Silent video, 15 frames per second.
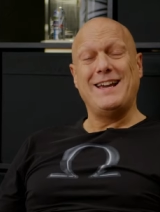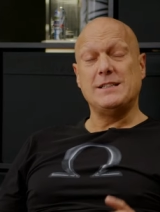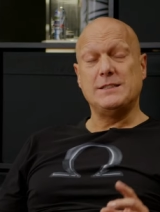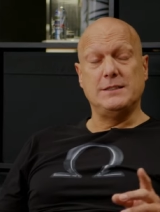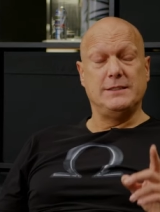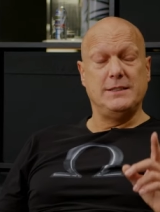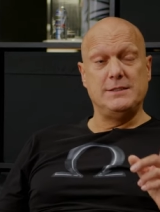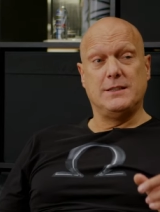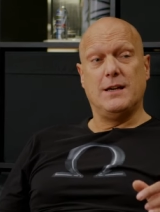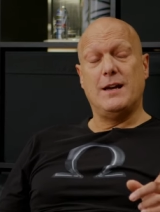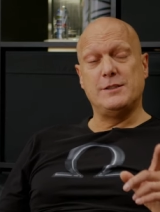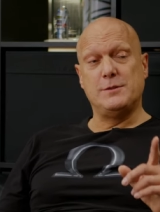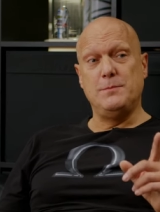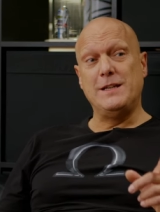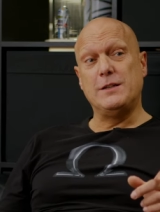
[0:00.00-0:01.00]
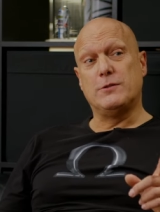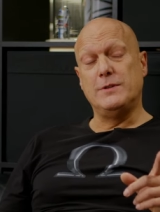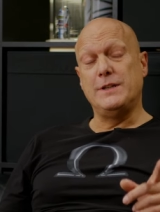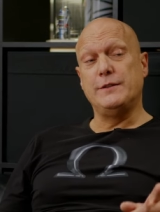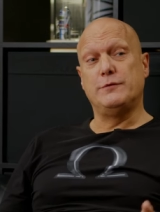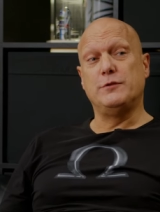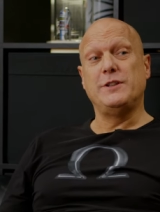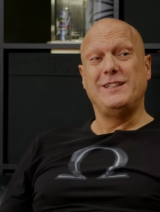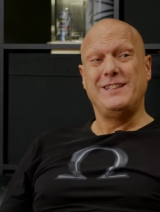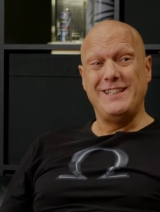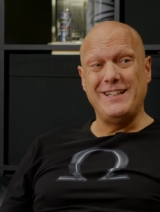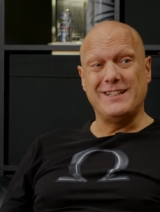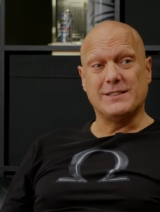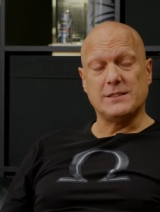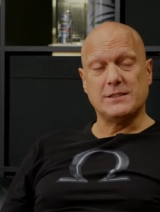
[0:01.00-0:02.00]
Actually, these guys made already for
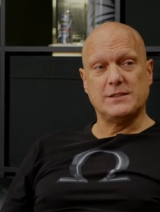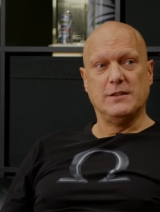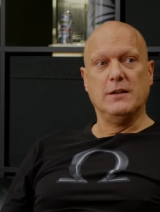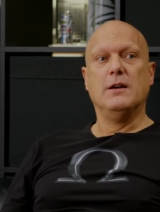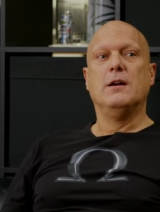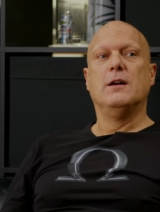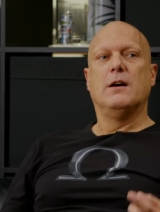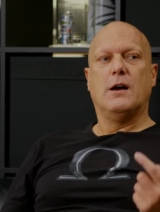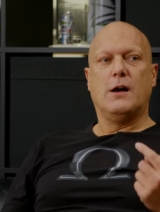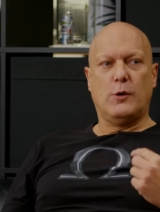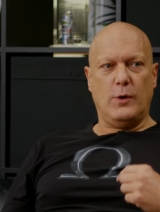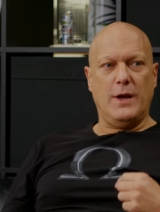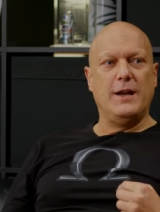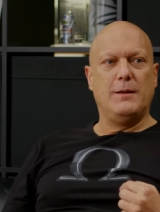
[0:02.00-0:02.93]
years our